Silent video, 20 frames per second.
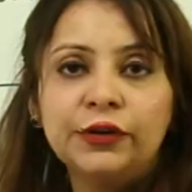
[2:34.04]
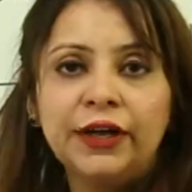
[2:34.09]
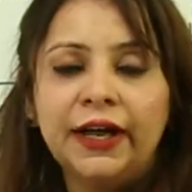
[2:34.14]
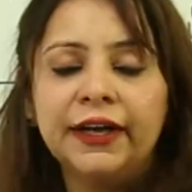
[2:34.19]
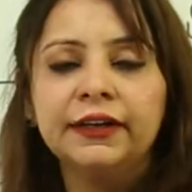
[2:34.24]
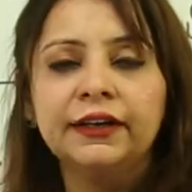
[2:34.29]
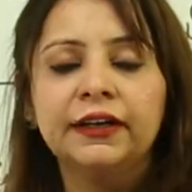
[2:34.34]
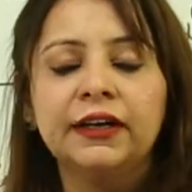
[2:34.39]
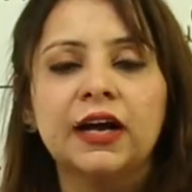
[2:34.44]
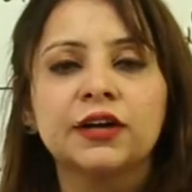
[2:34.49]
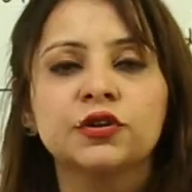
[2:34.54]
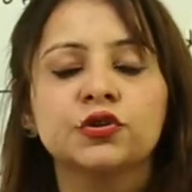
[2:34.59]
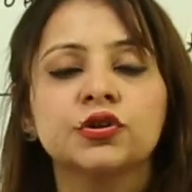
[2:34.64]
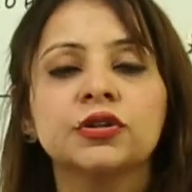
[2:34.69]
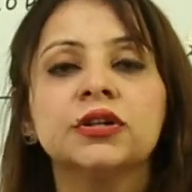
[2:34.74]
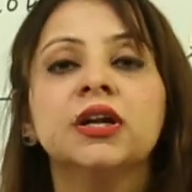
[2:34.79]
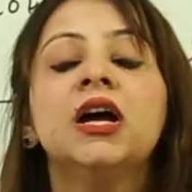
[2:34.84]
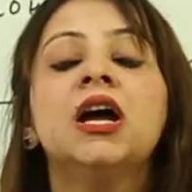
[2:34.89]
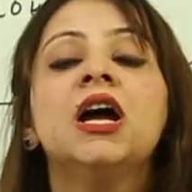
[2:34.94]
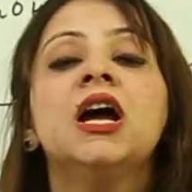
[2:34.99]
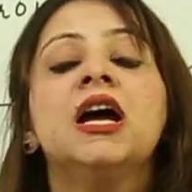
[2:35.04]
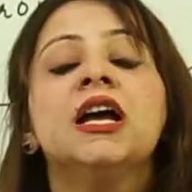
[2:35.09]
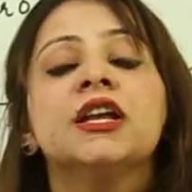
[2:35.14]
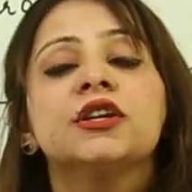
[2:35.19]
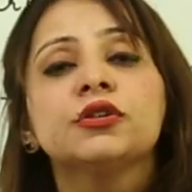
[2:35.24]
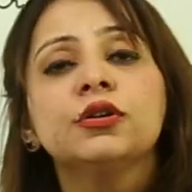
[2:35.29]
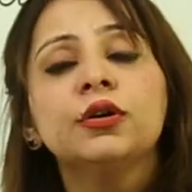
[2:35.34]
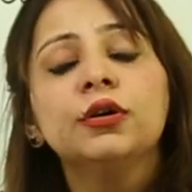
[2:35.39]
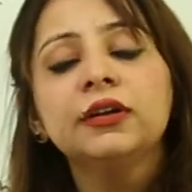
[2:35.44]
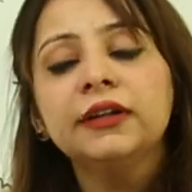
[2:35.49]
reduction.
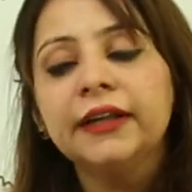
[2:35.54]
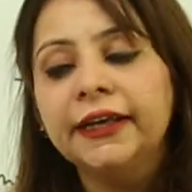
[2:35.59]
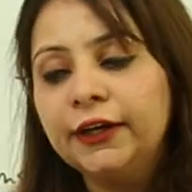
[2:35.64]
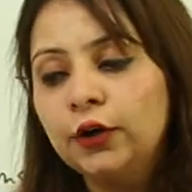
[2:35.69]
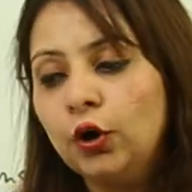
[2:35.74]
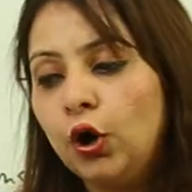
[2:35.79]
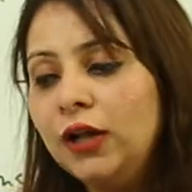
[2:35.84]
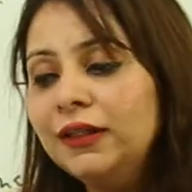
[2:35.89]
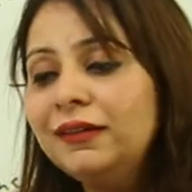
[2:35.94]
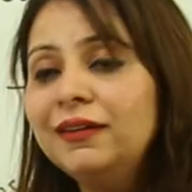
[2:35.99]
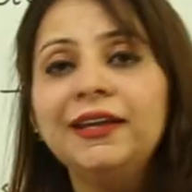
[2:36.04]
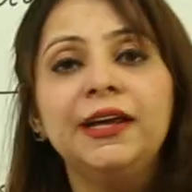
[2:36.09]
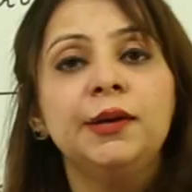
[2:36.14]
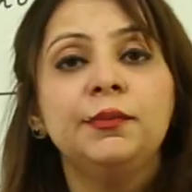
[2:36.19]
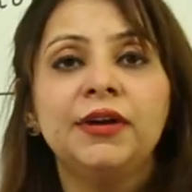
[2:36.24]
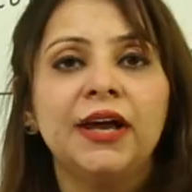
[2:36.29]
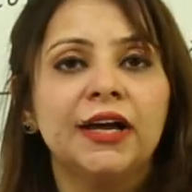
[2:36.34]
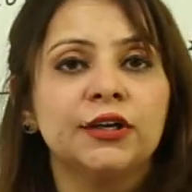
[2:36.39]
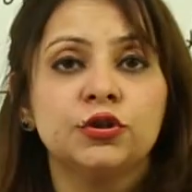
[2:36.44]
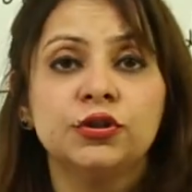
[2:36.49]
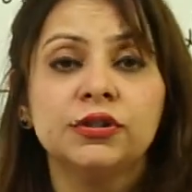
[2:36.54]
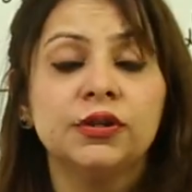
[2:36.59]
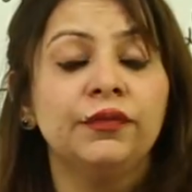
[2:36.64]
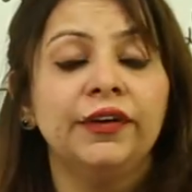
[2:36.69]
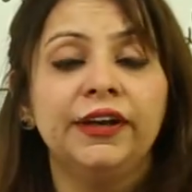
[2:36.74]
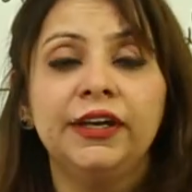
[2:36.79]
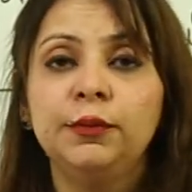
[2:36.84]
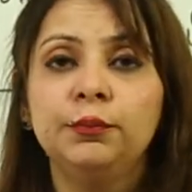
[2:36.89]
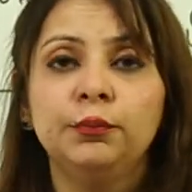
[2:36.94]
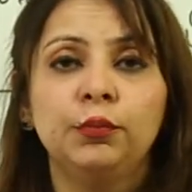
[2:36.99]
So like all the name reactions are
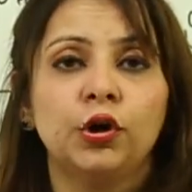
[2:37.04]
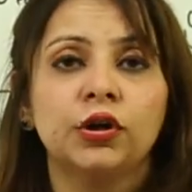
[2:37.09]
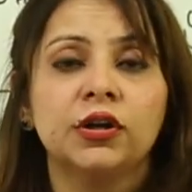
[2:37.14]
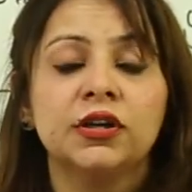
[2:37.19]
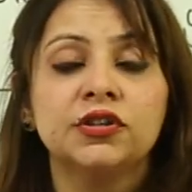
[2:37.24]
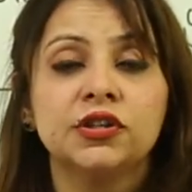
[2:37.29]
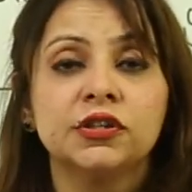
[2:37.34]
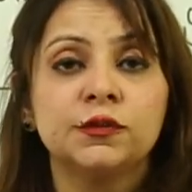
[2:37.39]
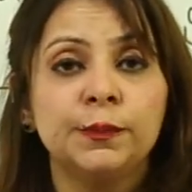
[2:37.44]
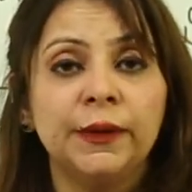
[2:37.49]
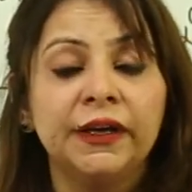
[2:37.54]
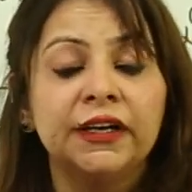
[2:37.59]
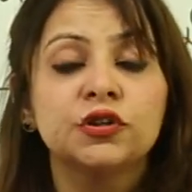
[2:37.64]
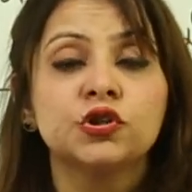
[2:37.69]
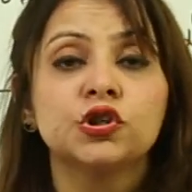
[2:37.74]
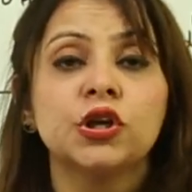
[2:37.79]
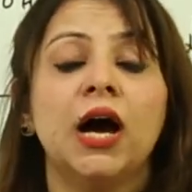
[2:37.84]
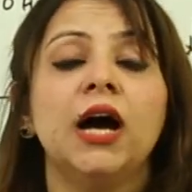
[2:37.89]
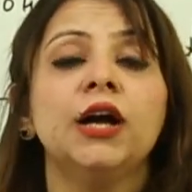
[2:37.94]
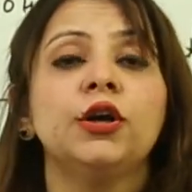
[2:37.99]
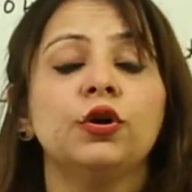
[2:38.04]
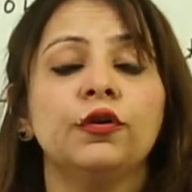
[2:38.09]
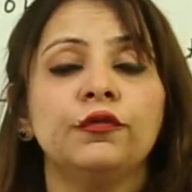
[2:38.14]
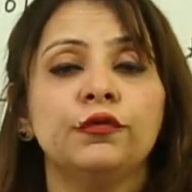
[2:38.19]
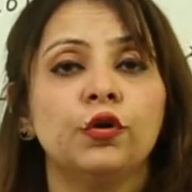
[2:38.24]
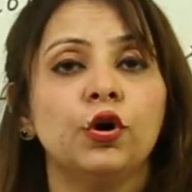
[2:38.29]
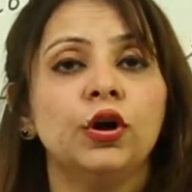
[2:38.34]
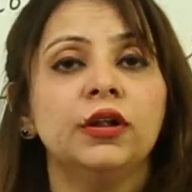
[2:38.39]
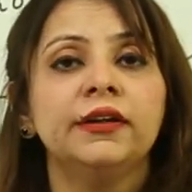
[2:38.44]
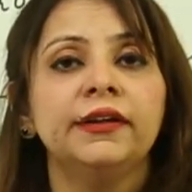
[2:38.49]
very important. Just make a chart
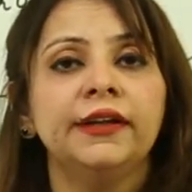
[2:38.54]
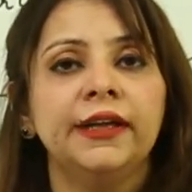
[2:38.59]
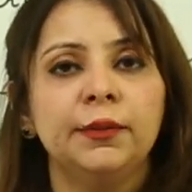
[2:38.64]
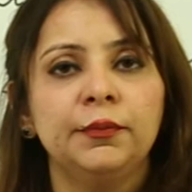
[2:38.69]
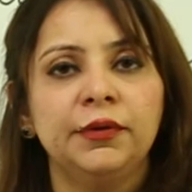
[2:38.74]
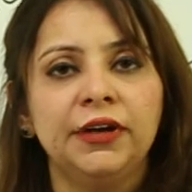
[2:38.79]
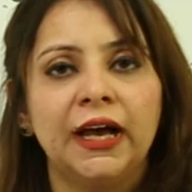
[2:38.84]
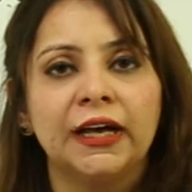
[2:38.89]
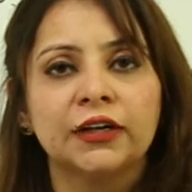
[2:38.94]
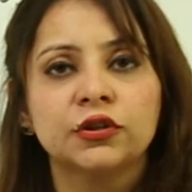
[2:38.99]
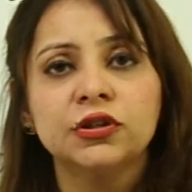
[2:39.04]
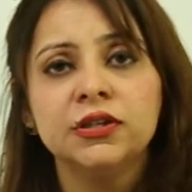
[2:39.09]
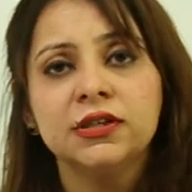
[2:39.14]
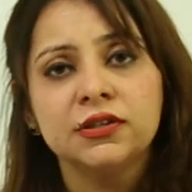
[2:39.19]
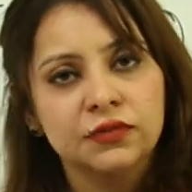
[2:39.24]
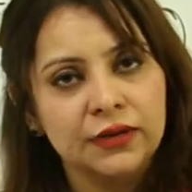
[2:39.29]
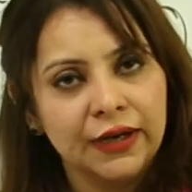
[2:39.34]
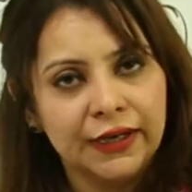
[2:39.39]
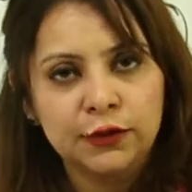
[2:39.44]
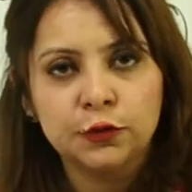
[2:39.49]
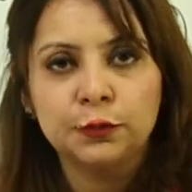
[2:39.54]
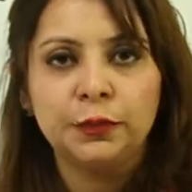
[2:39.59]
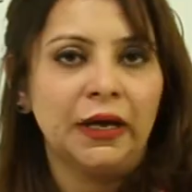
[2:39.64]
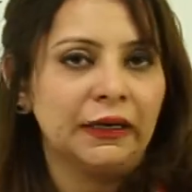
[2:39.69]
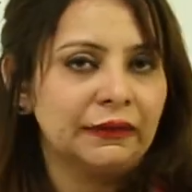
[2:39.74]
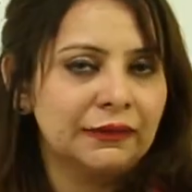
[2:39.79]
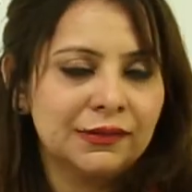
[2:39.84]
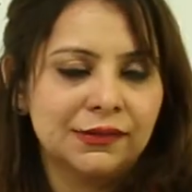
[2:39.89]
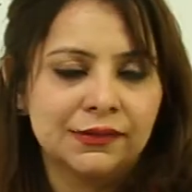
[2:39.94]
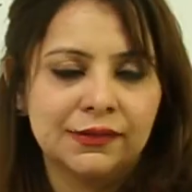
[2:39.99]
of all the name reactions, try to
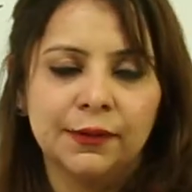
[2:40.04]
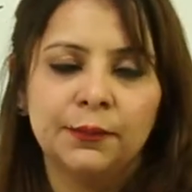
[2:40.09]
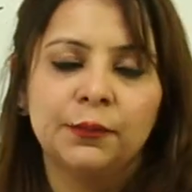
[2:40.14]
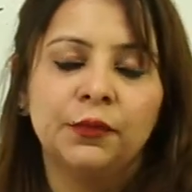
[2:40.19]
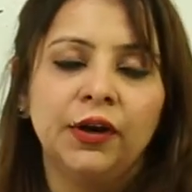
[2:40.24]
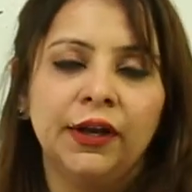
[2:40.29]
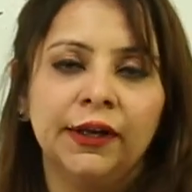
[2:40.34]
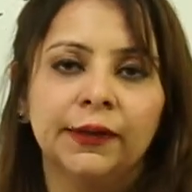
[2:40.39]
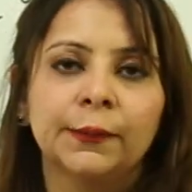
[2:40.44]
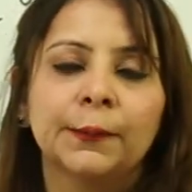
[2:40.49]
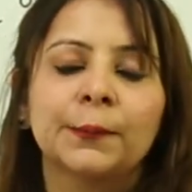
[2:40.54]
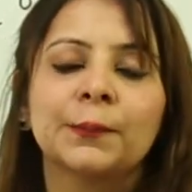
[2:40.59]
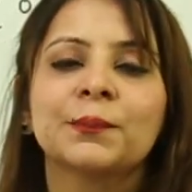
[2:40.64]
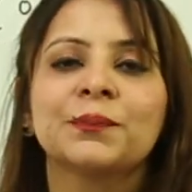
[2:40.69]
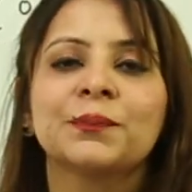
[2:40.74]
practice them, right?